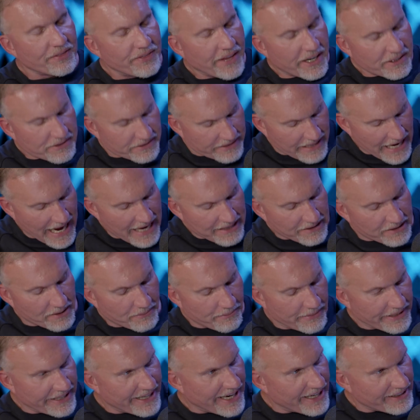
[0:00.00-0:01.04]
There's got to
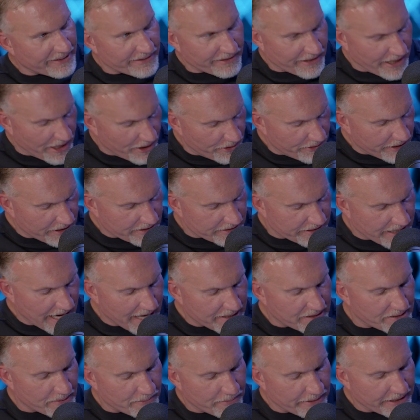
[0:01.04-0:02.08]
be a
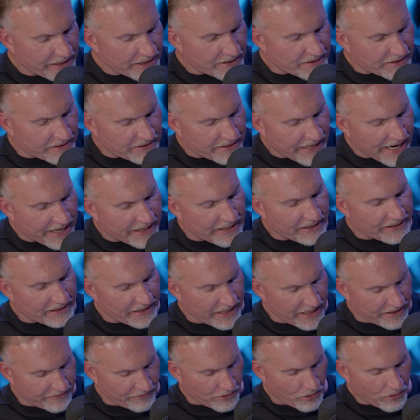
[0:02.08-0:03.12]
second
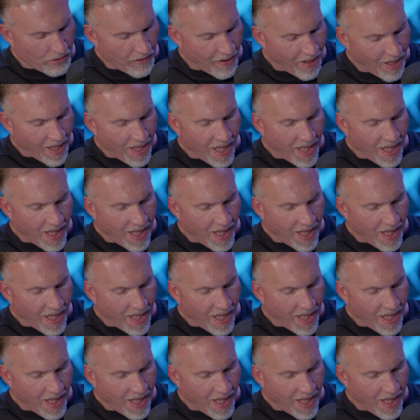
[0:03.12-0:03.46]
level.